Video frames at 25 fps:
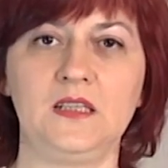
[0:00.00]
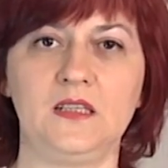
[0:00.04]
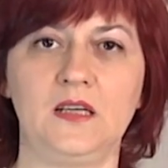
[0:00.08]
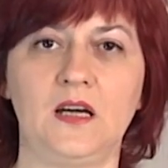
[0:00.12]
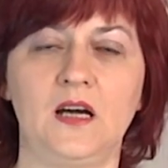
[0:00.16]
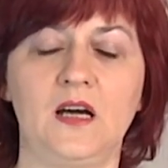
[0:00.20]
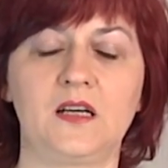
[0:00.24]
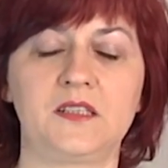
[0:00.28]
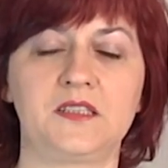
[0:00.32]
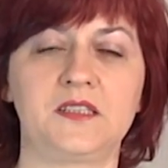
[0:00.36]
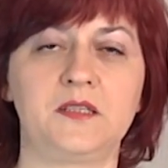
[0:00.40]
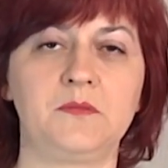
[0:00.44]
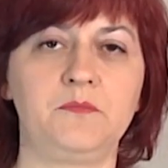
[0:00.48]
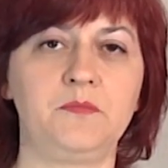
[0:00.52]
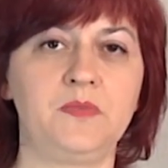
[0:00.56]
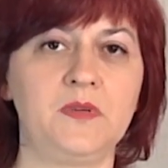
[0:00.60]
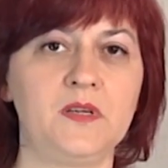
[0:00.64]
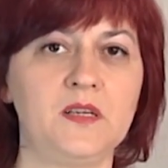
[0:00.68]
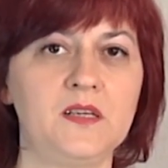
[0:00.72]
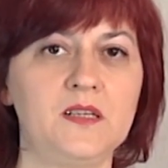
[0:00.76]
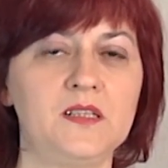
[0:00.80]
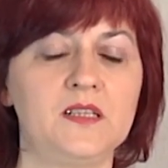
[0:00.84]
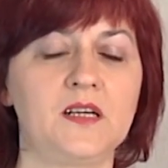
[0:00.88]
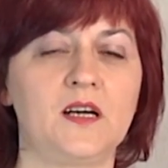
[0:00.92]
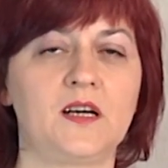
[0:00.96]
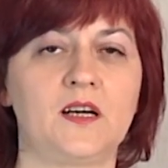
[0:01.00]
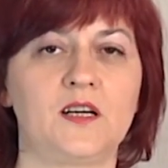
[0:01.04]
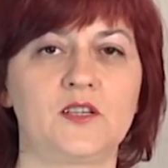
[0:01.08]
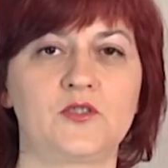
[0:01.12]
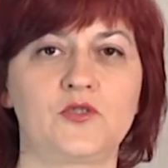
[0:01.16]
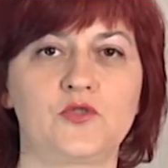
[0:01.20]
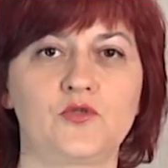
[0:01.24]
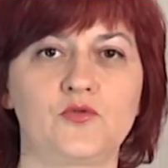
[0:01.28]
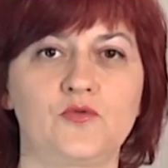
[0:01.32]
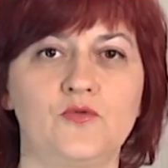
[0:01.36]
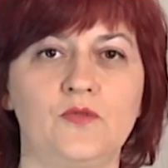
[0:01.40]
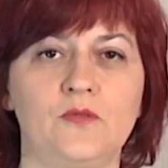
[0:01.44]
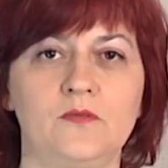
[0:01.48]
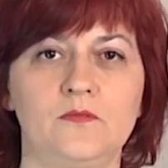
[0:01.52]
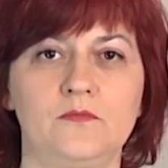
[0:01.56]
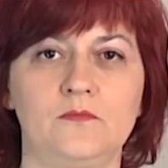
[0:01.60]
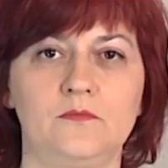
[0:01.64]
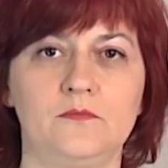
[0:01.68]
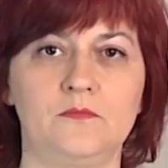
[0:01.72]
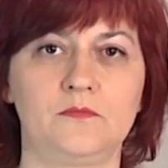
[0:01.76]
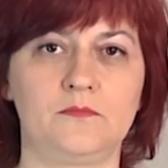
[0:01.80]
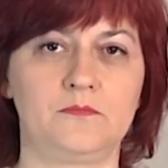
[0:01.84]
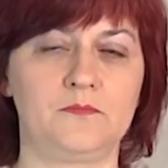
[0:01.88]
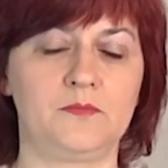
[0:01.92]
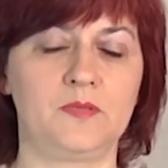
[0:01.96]
Now I would like to tell
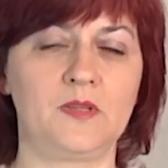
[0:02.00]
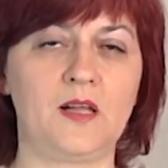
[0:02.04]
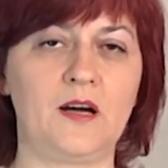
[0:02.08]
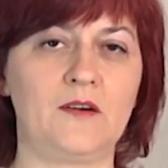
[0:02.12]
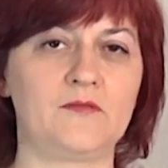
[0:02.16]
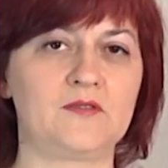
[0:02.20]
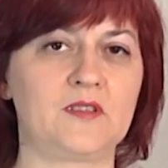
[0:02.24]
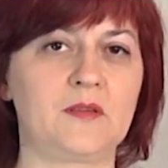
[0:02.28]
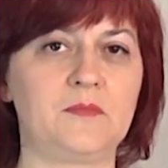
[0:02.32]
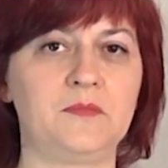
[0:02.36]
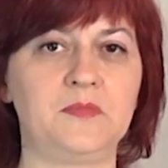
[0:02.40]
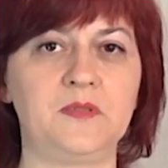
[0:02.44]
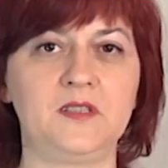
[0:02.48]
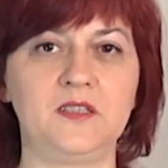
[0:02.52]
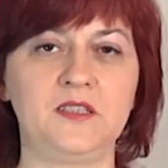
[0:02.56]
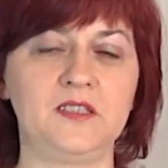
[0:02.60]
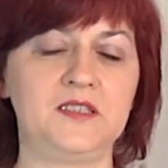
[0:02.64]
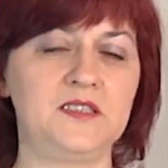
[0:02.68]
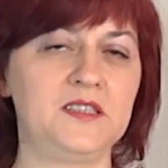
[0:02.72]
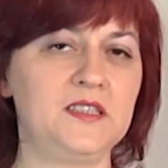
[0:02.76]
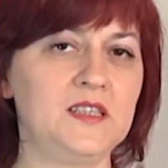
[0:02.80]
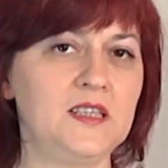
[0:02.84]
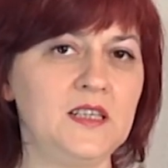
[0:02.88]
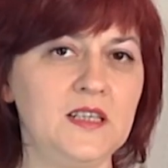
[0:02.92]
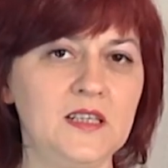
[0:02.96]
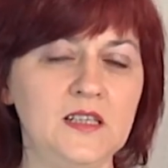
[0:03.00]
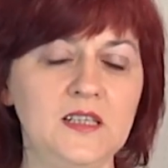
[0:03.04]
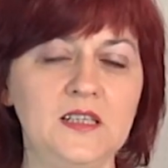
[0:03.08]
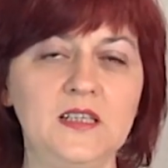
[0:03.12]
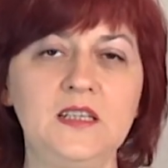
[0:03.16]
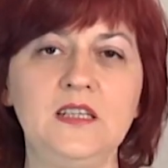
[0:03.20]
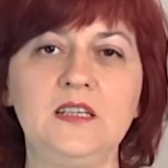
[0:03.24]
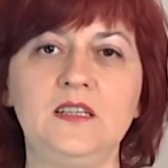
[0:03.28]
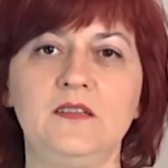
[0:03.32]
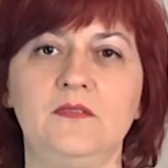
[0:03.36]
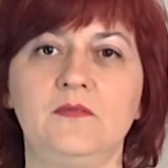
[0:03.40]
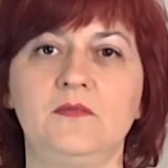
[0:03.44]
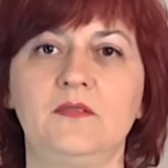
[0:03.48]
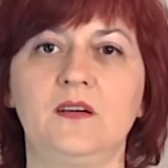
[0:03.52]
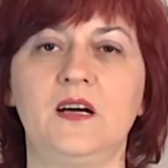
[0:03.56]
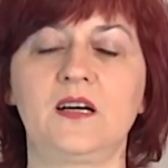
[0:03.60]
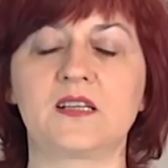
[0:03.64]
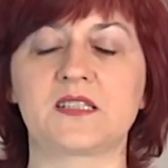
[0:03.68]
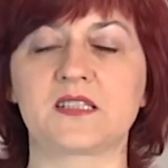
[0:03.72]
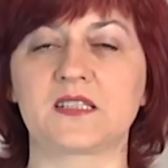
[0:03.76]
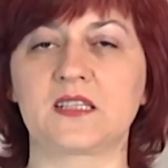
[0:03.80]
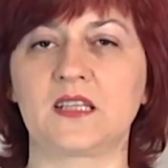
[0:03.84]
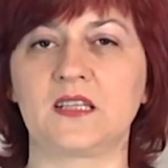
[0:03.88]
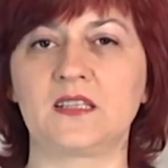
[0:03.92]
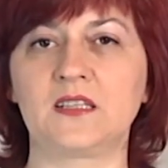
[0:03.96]
more about
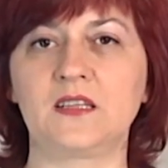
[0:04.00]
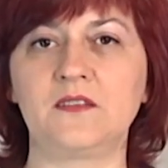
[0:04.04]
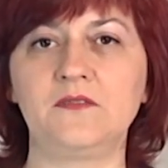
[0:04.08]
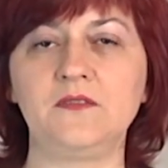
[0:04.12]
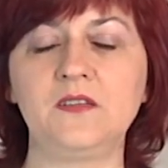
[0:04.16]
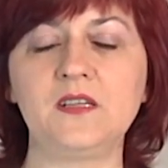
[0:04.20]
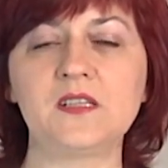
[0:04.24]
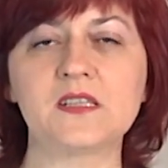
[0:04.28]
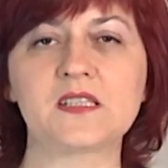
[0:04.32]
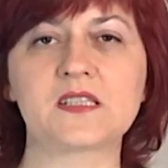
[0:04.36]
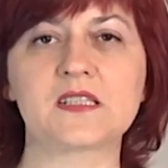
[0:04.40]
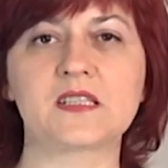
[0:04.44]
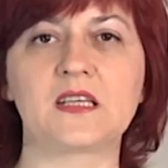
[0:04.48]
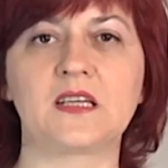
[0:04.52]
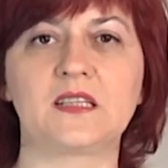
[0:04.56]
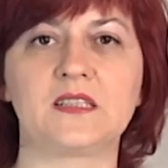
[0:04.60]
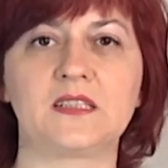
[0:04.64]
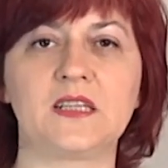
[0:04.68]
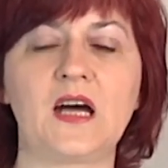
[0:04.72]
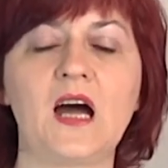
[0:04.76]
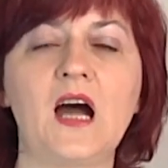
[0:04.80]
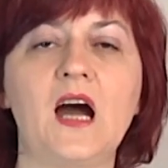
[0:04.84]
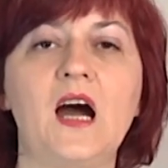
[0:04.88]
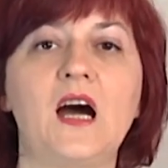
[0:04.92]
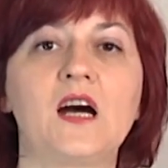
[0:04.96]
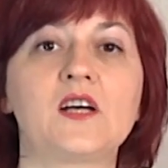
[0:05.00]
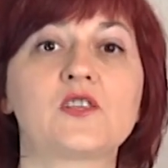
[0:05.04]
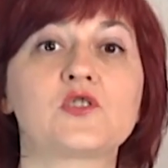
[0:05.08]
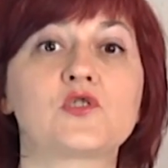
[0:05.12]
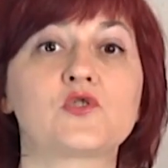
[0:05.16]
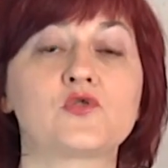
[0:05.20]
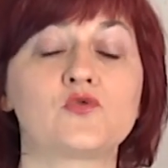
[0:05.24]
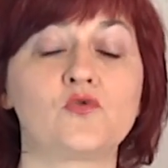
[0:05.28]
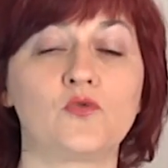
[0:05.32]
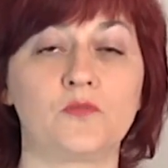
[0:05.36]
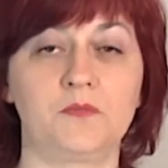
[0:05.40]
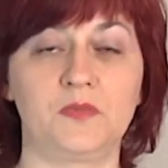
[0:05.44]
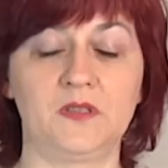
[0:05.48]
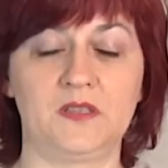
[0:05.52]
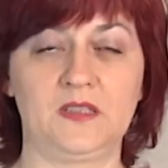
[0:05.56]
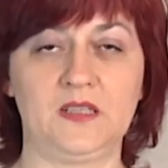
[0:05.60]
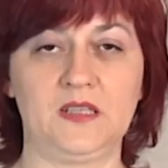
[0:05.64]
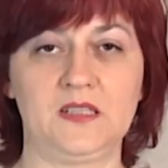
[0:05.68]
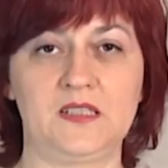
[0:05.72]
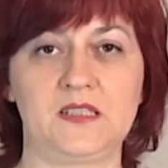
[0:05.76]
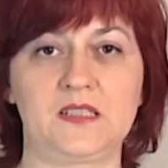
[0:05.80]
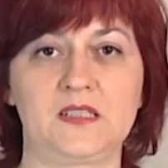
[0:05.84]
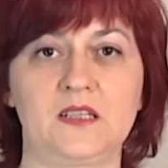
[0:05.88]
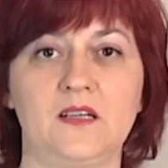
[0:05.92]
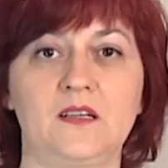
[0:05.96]
features of making
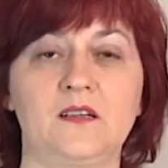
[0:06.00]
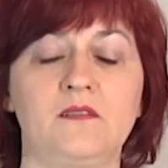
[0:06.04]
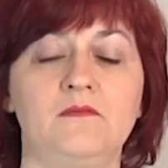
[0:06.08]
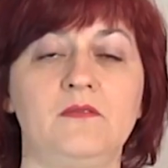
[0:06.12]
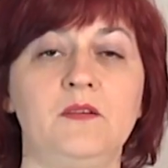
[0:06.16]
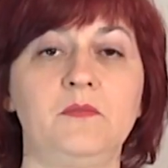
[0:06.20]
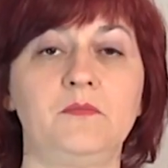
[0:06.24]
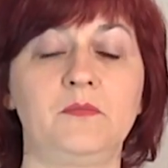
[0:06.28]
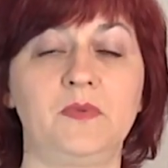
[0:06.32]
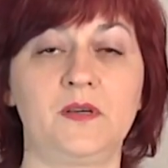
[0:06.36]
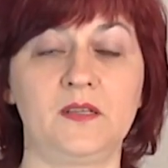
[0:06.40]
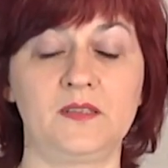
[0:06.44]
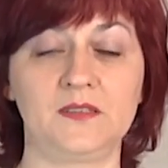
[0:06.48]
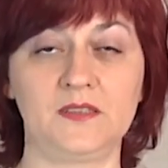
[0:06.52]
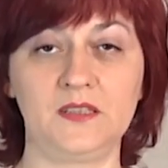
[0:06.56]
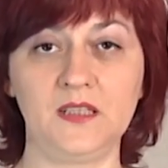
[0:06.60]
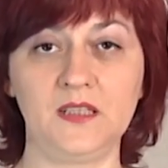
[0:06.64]
oversizes.